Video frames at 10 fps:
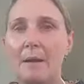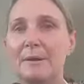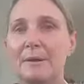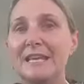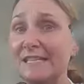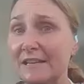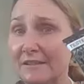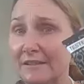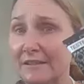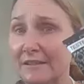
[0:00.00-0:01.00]
I
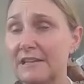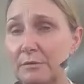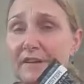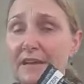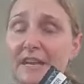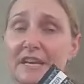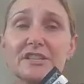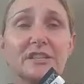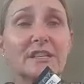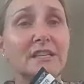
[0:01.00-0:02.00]
mean, the liquid
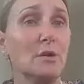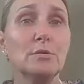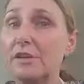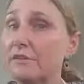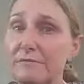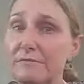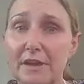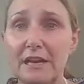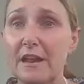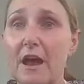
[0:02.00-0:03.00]
foundation is also
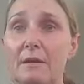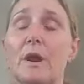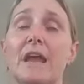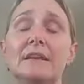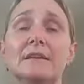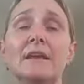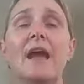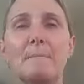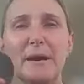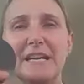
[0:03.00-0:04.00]
very lightweight,
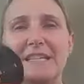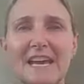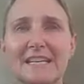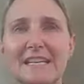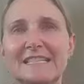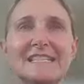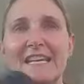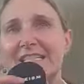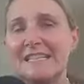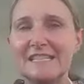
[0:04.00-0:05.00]
but
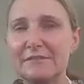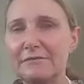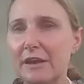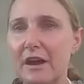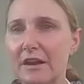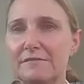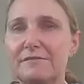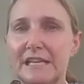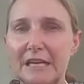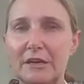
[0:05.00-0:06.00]
it's a different kind of
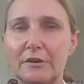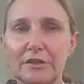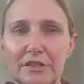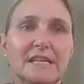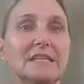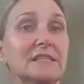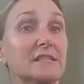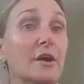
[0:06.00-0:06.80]
feeling on your skin.